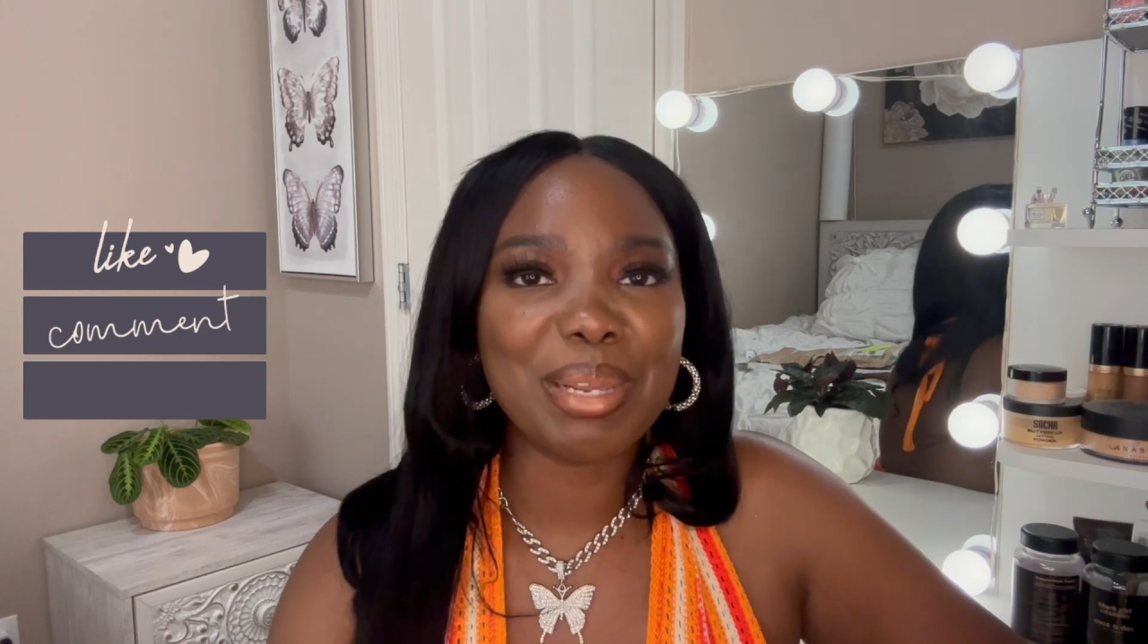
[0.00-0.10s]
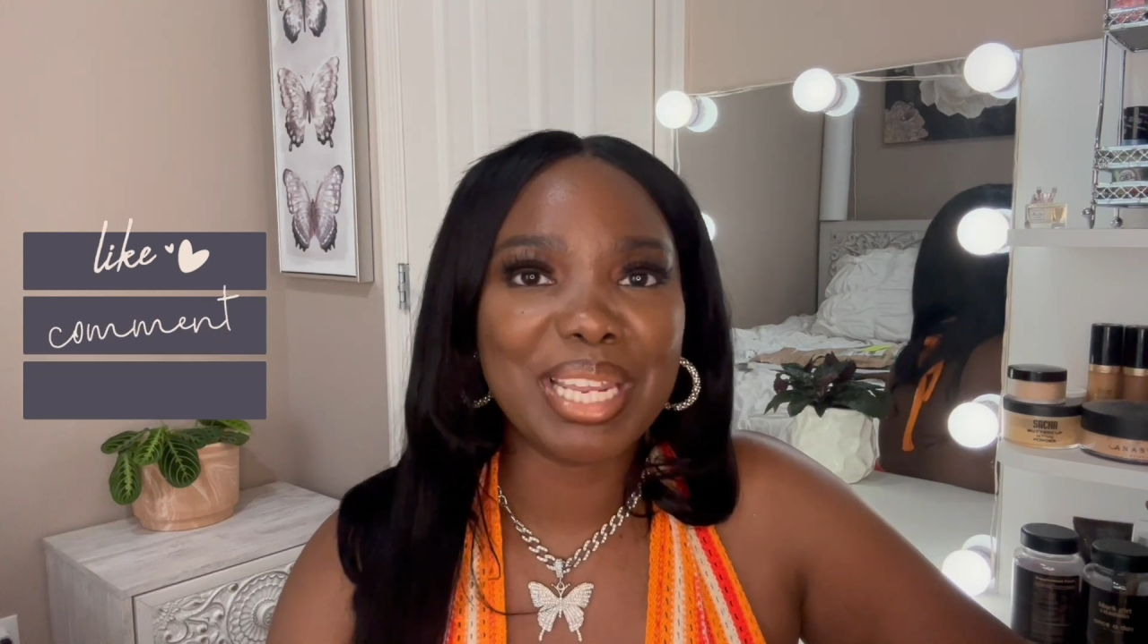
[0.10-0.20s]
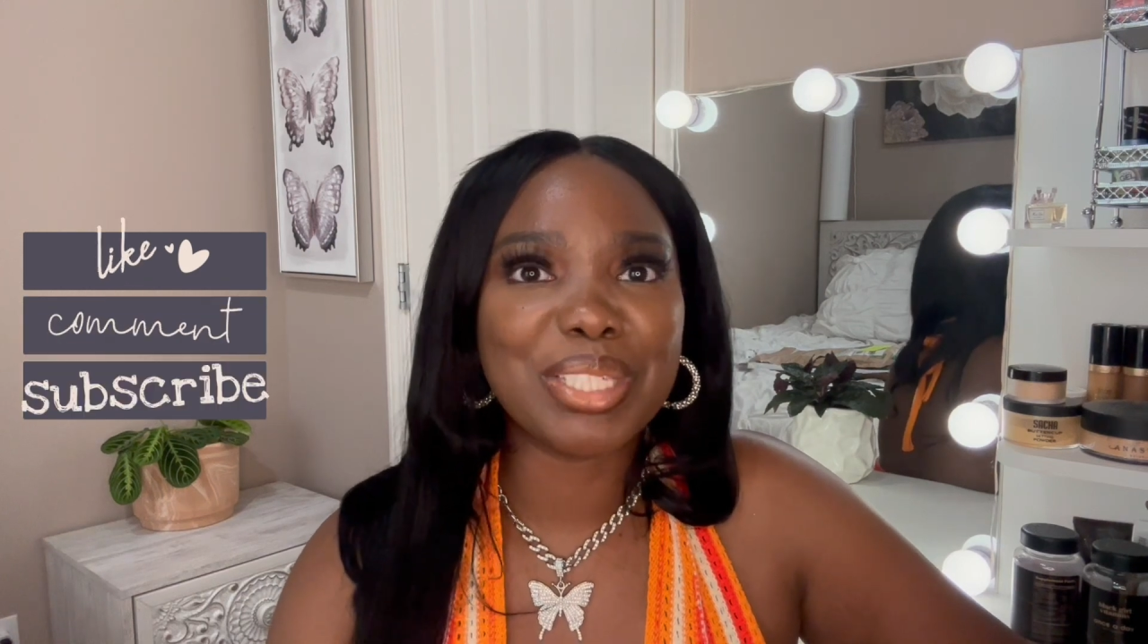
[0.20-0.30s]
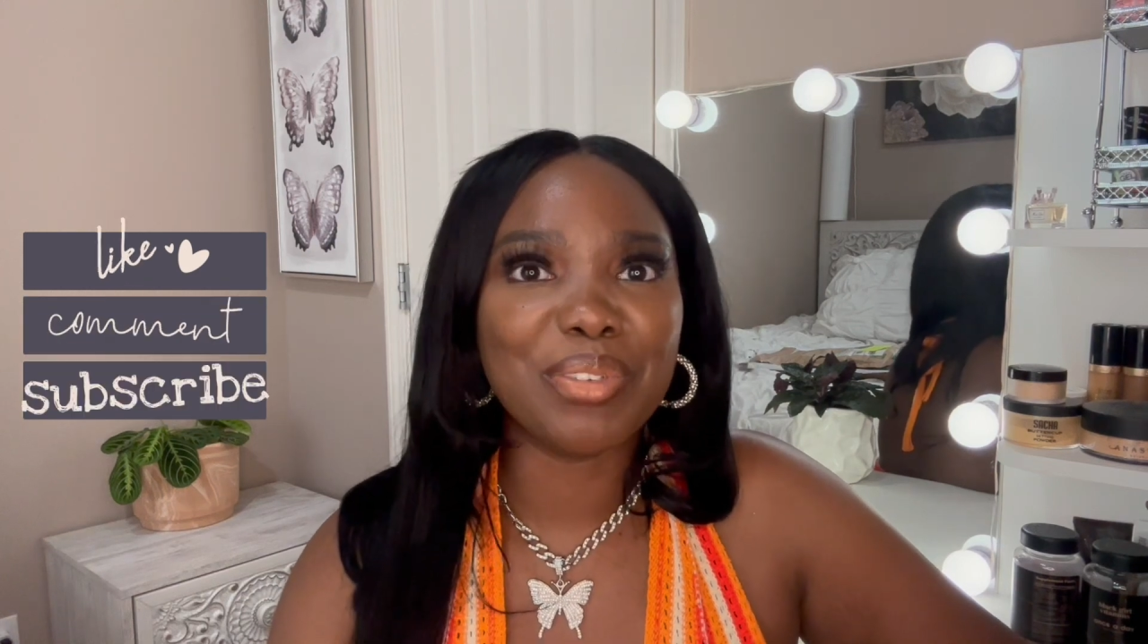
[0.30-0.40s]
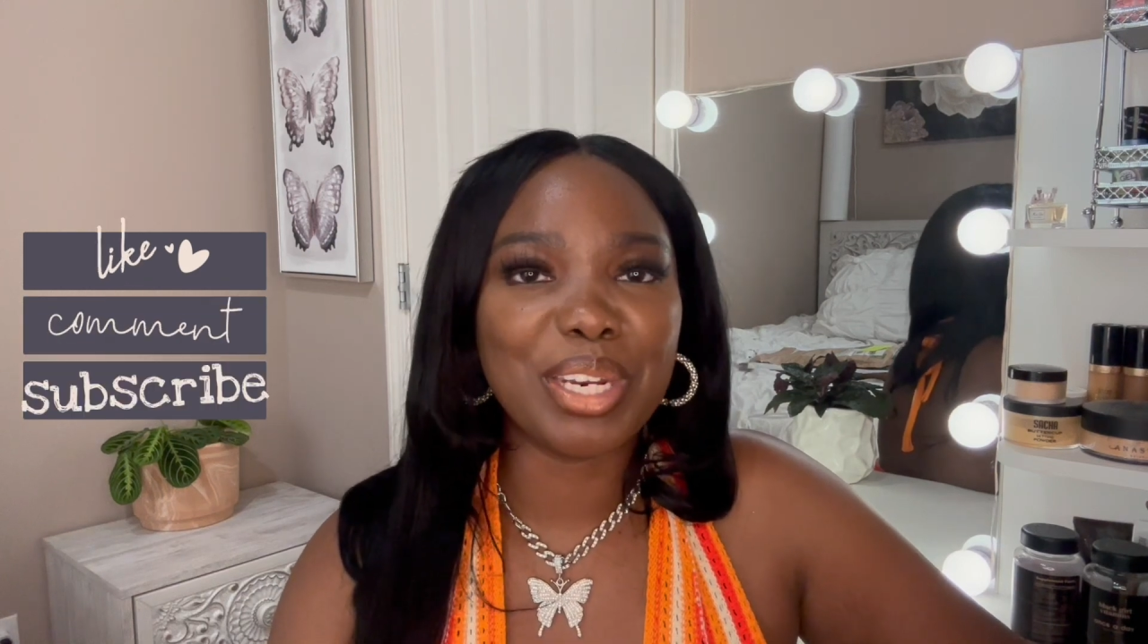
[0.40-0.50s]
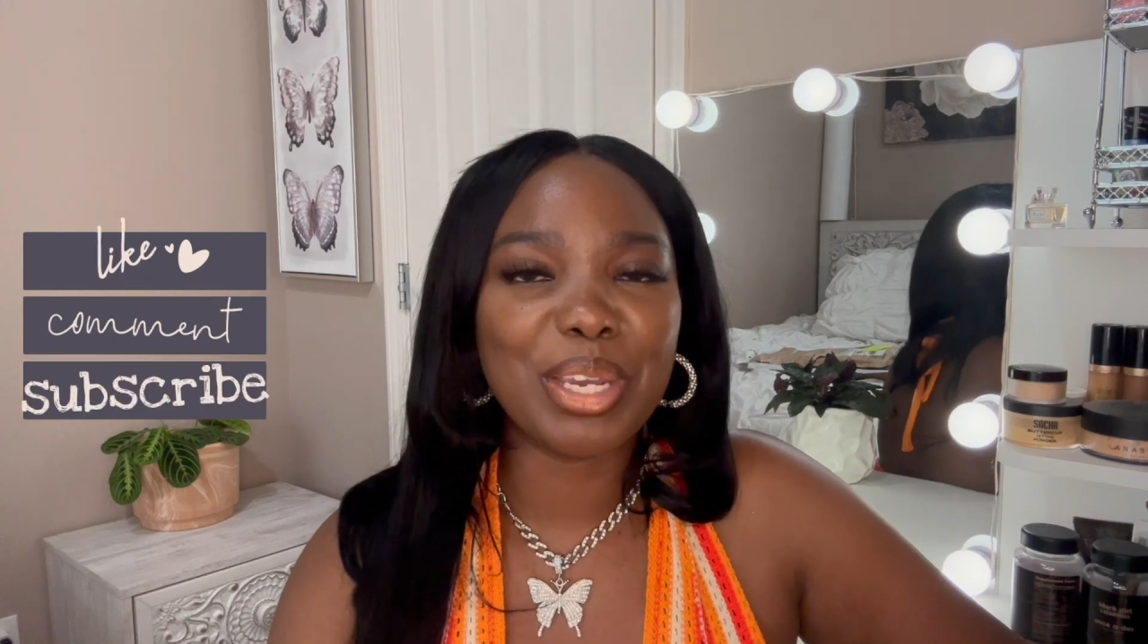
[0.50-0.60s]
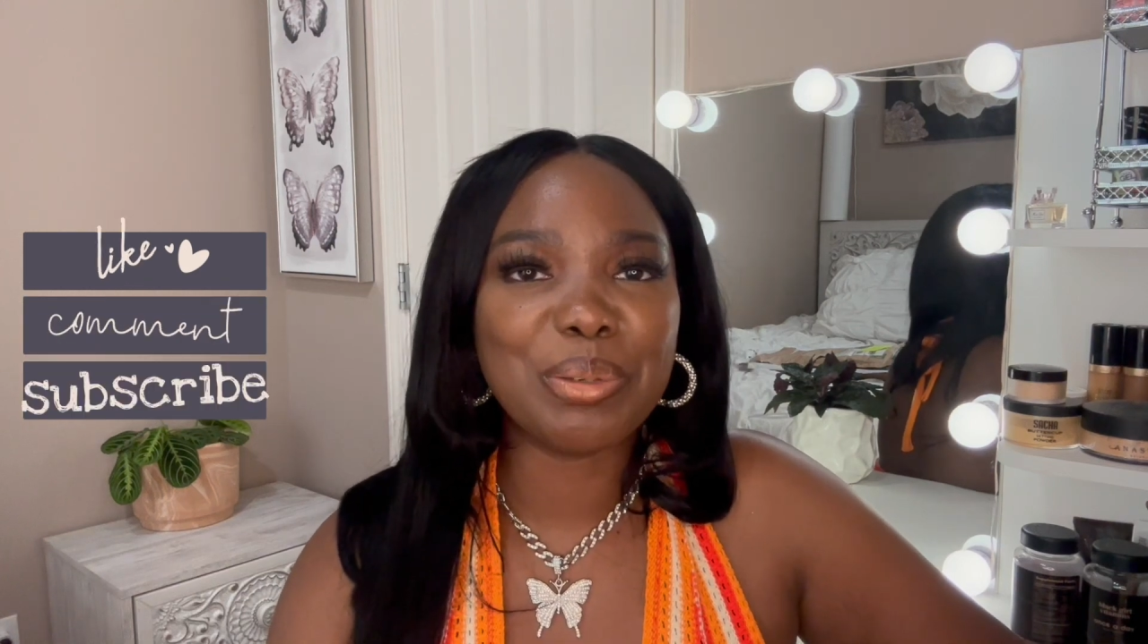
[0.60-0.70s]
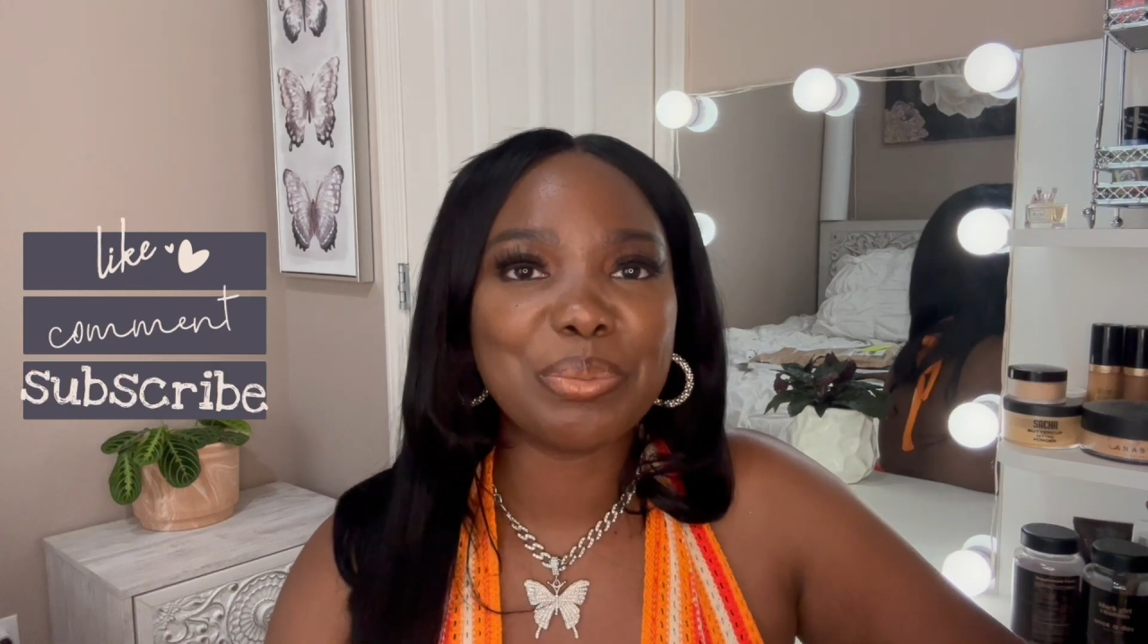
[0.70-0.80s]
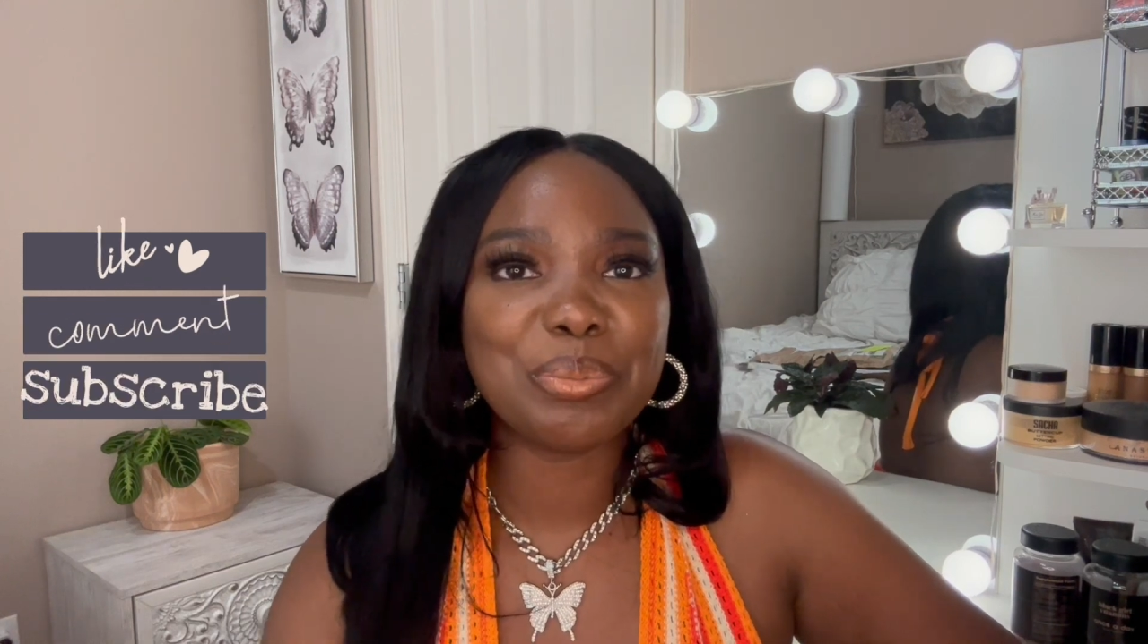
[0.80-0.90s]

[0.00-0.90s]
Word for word: next video.